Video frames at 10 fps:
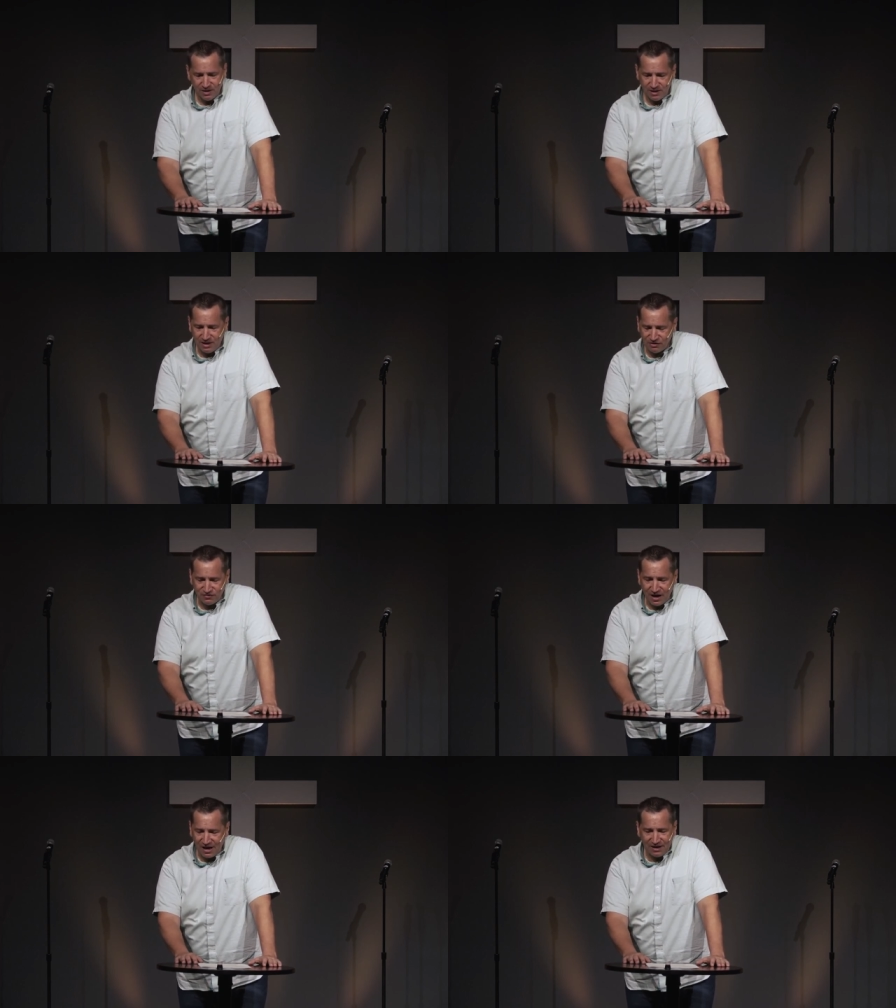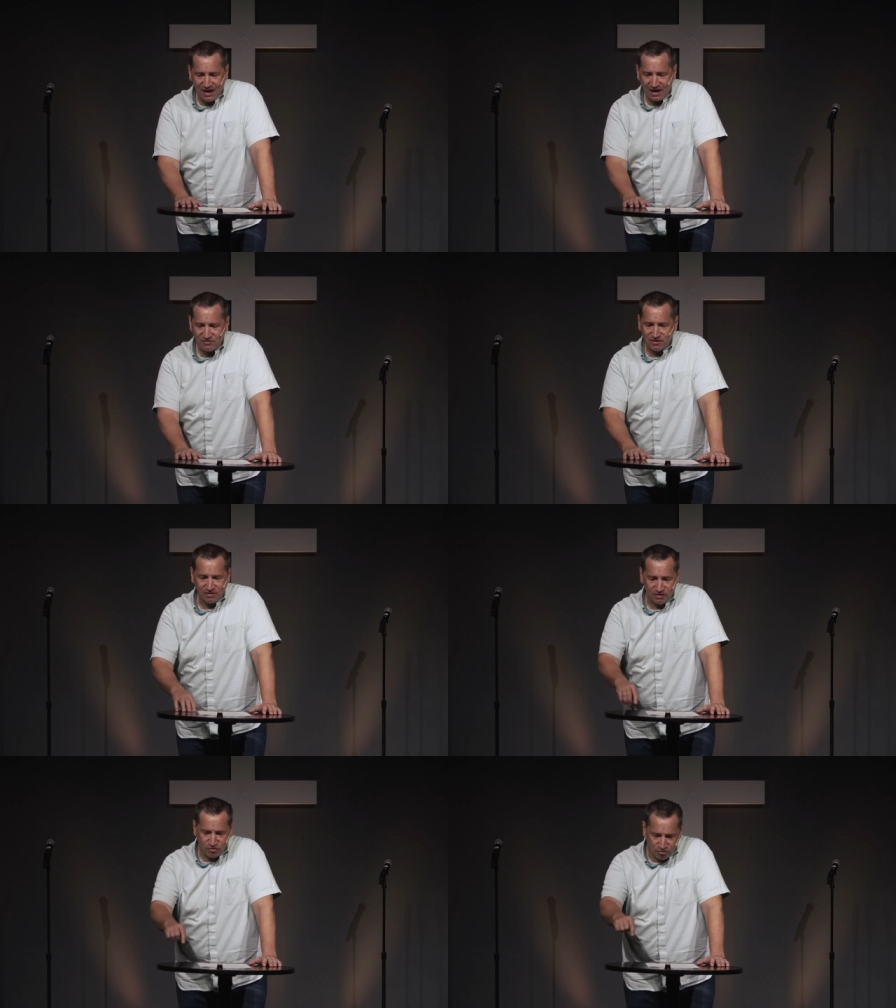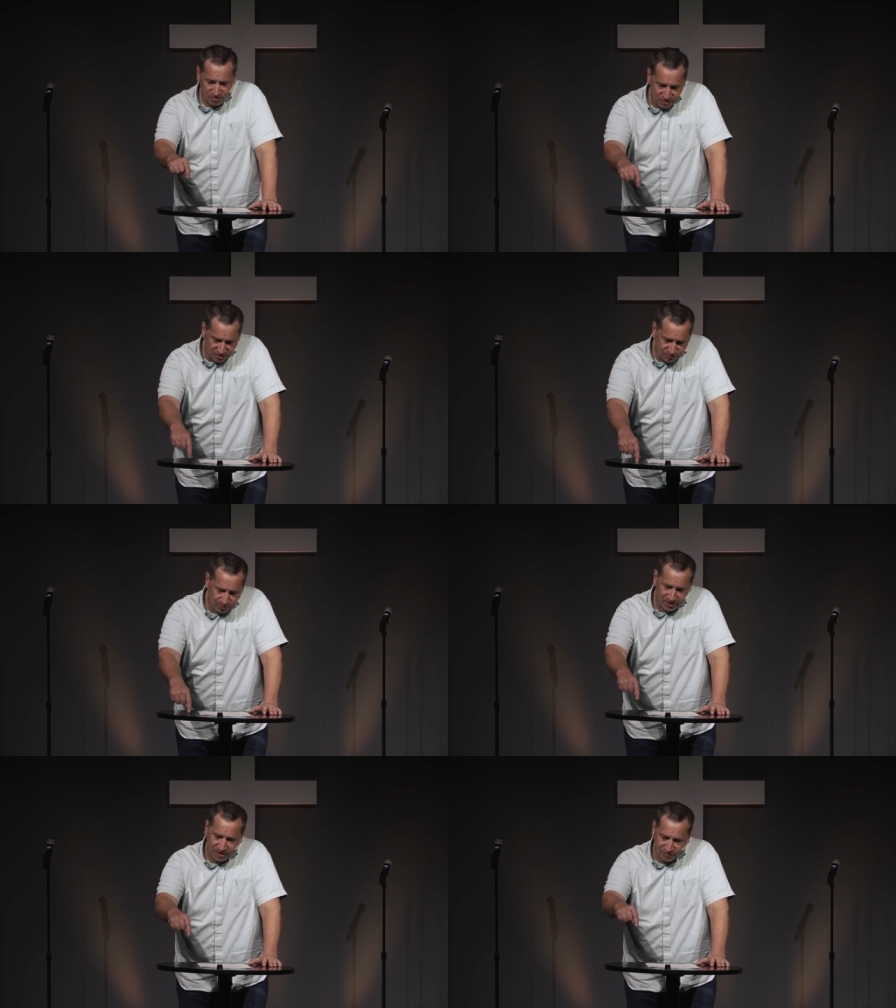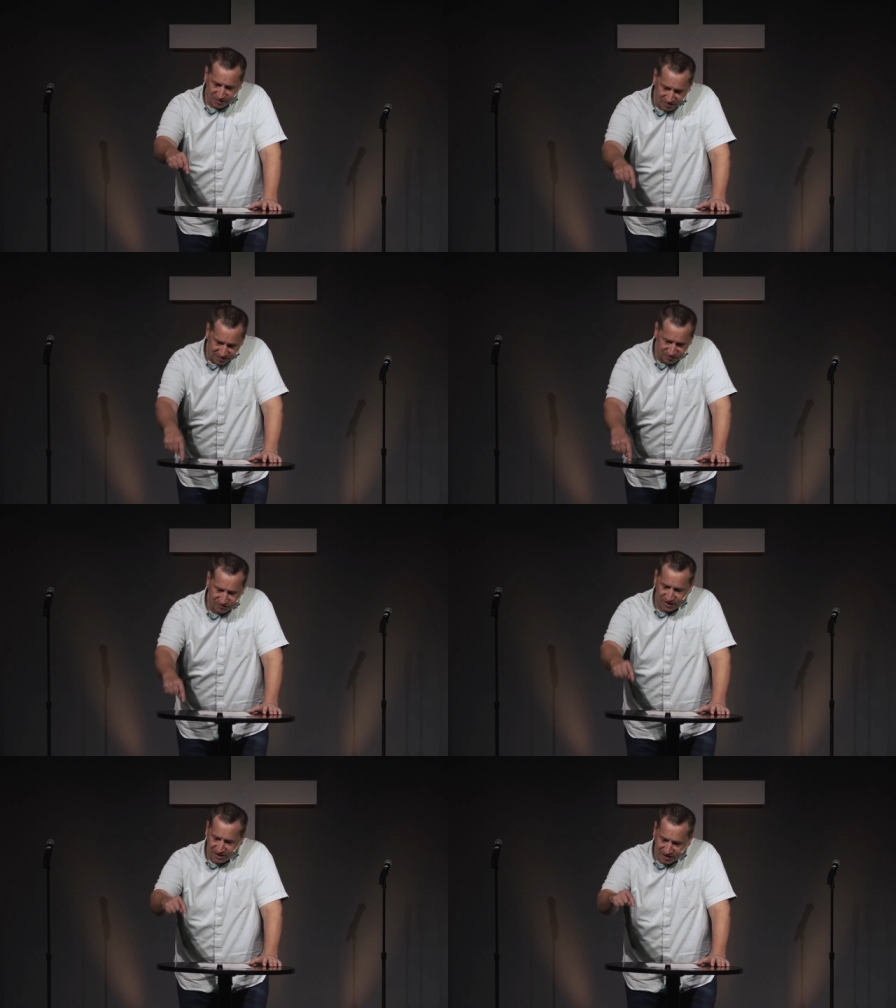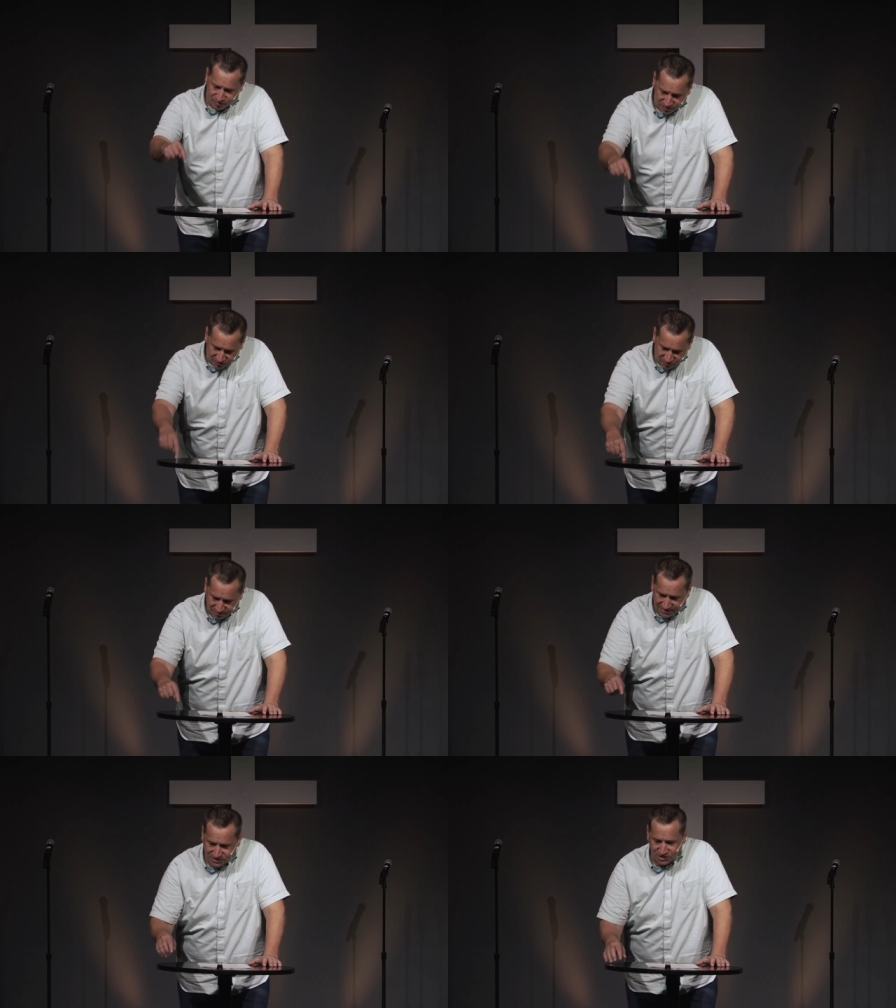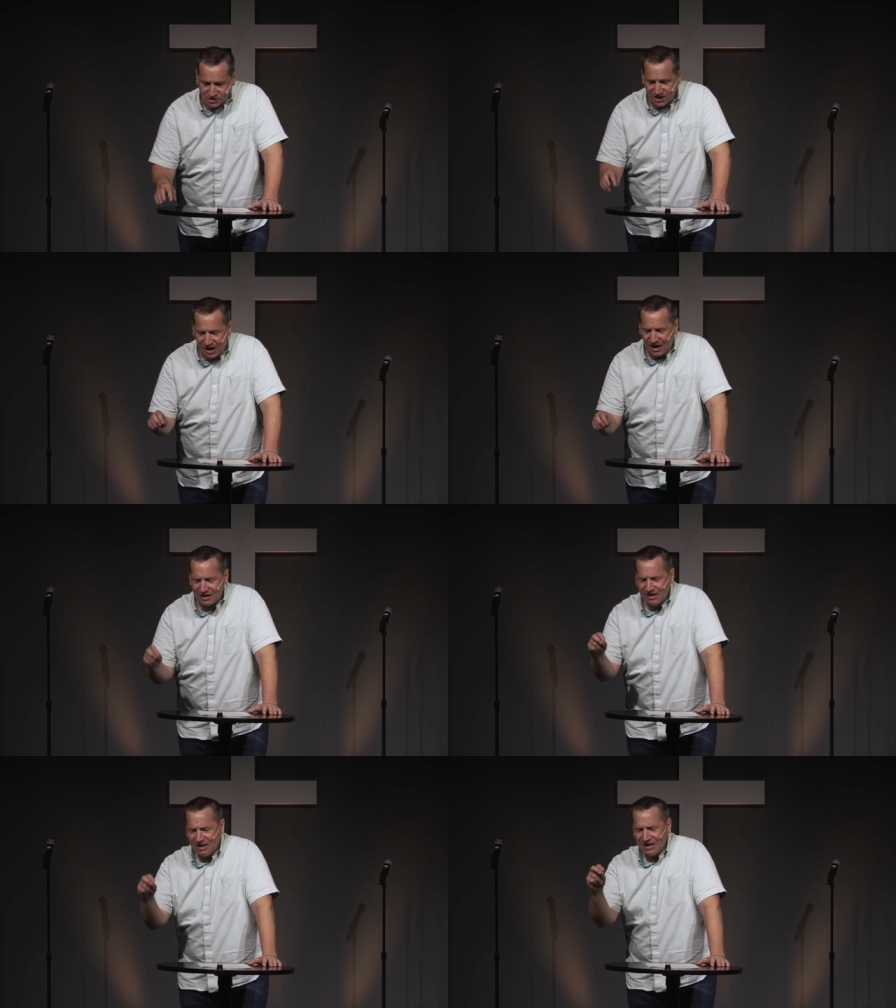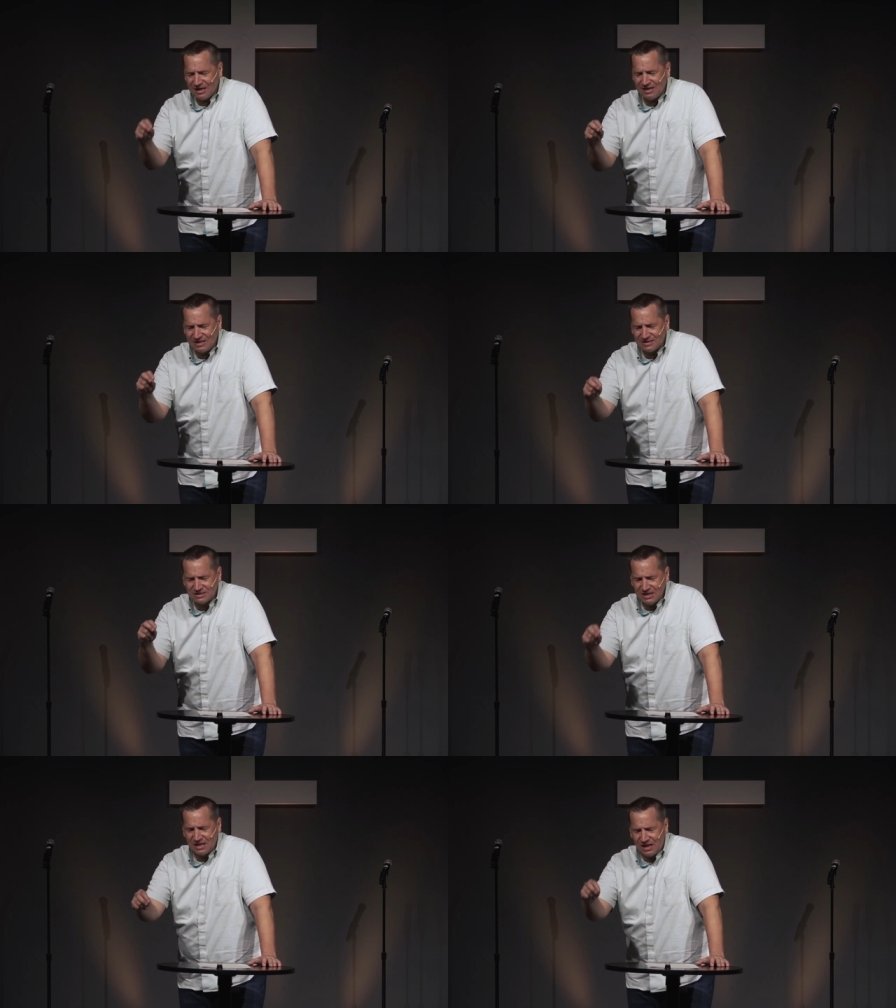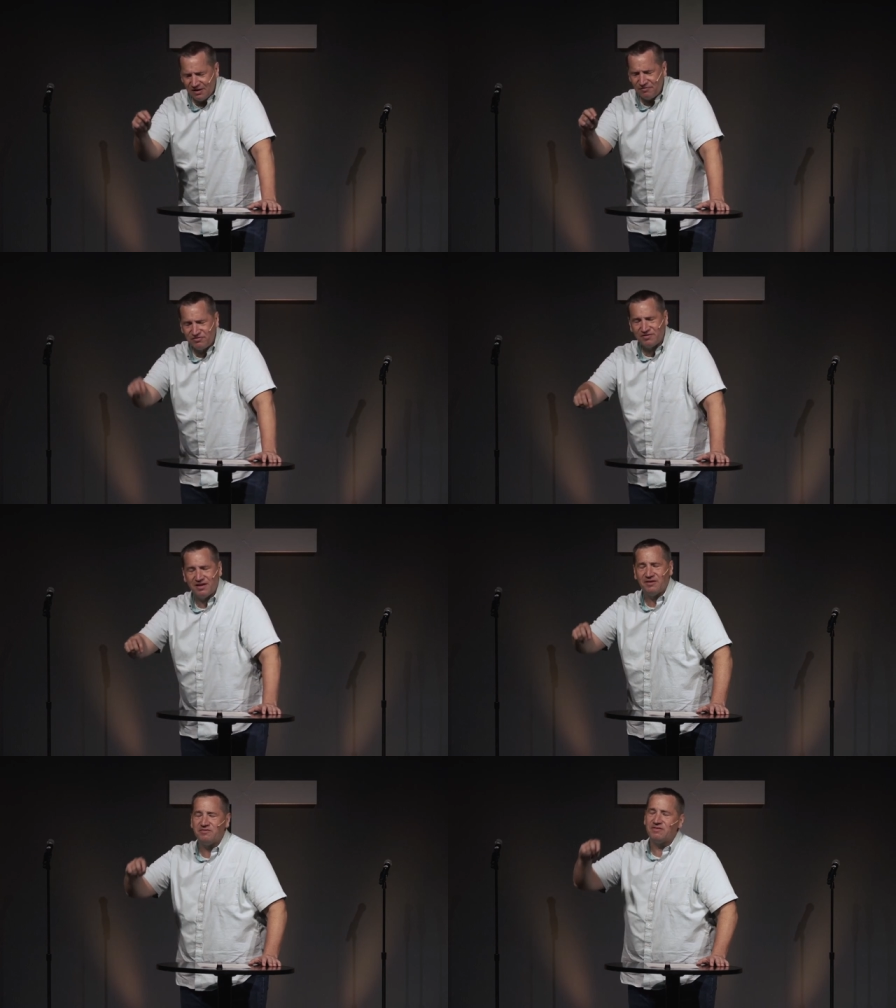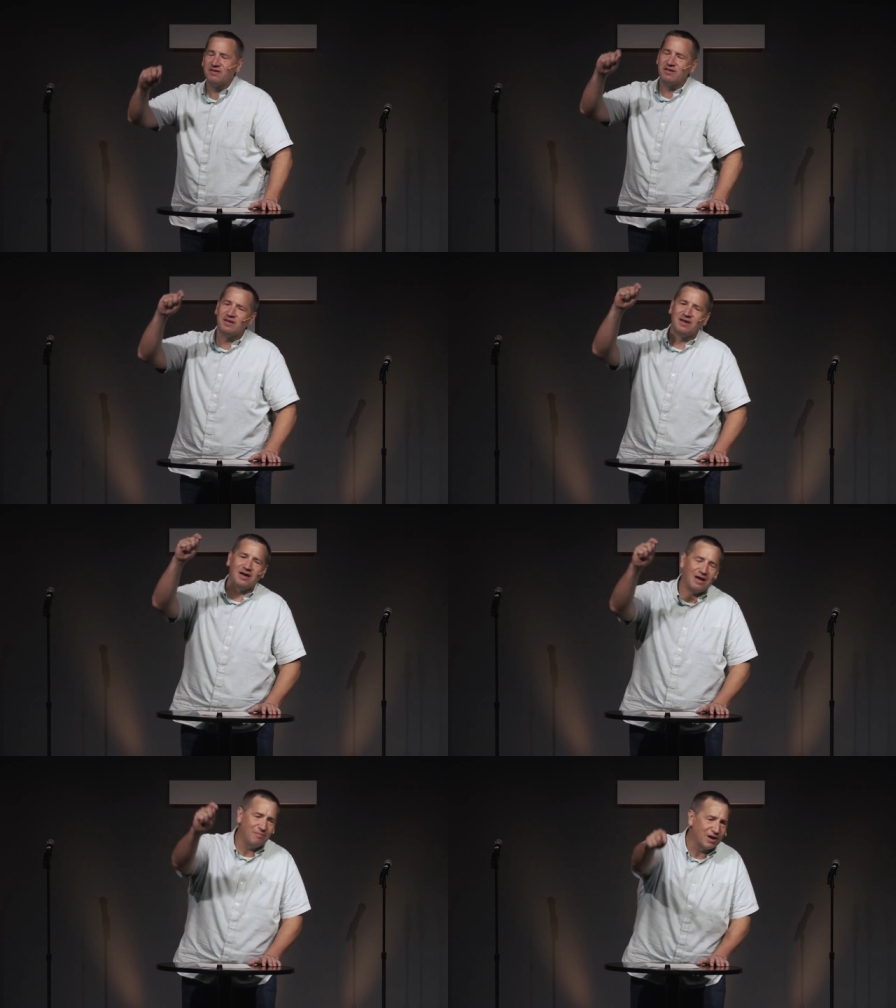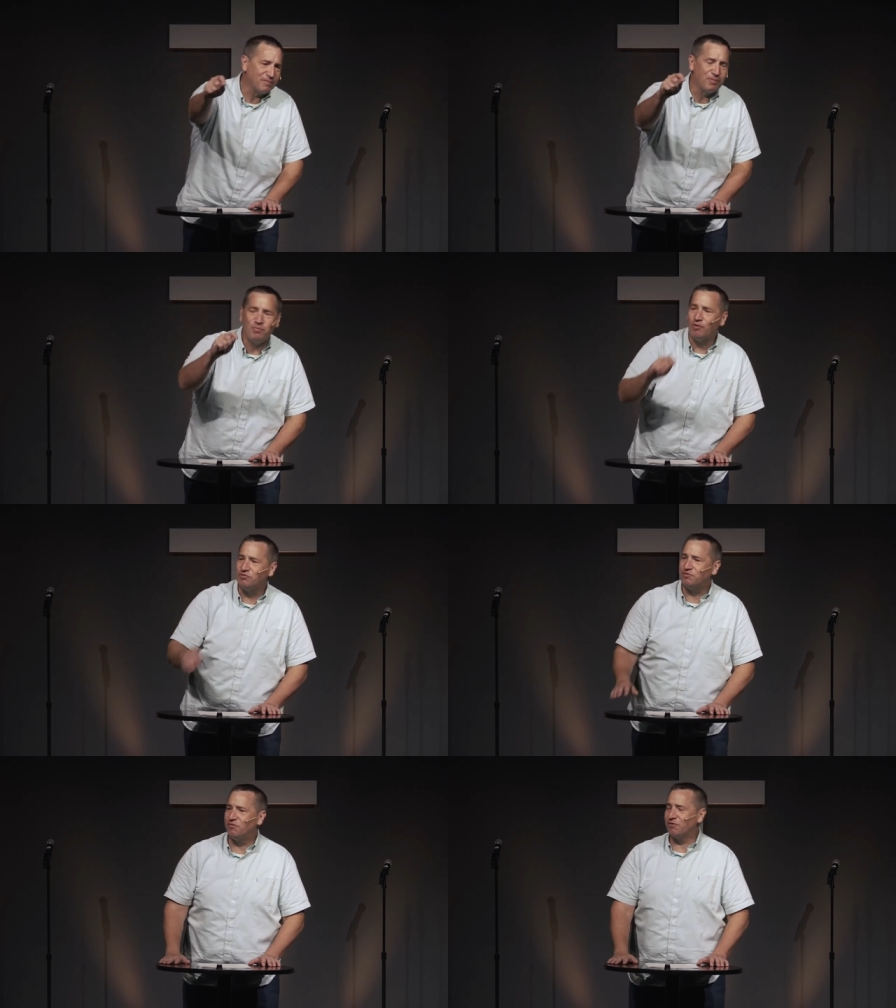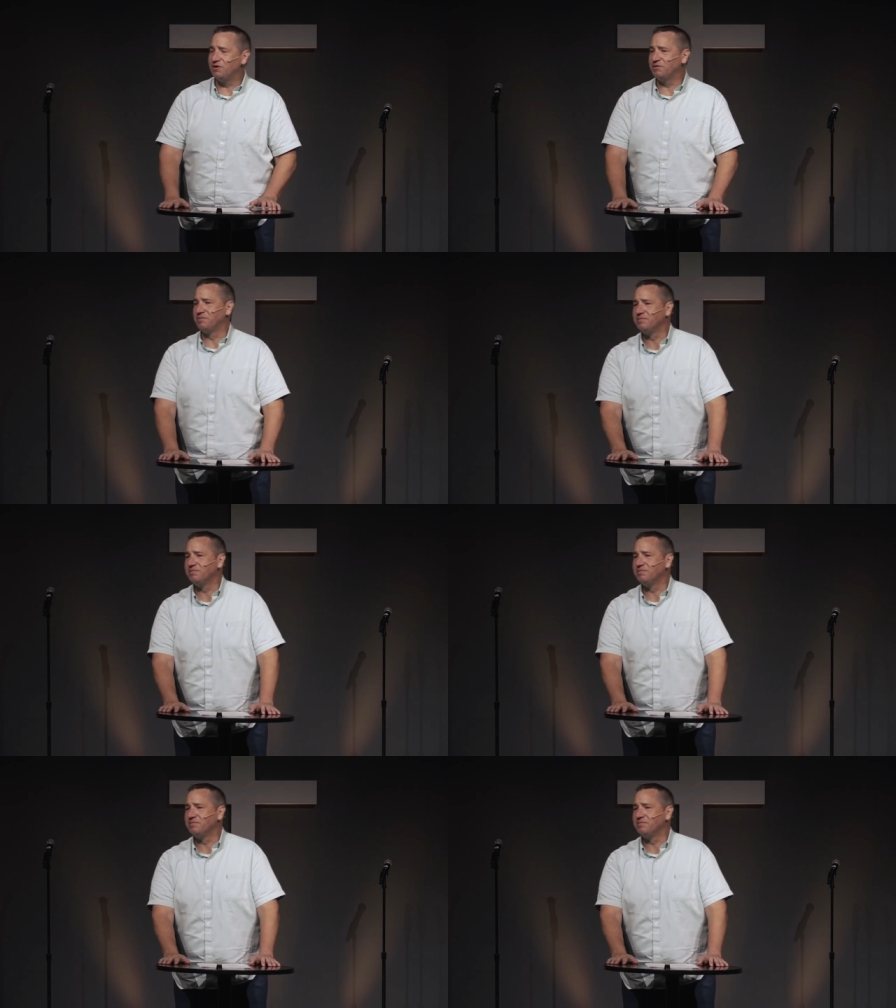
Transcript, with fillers: it is not an accident that you're in this place on this day to hear this message. God, in His love, says, I make a proposal for you.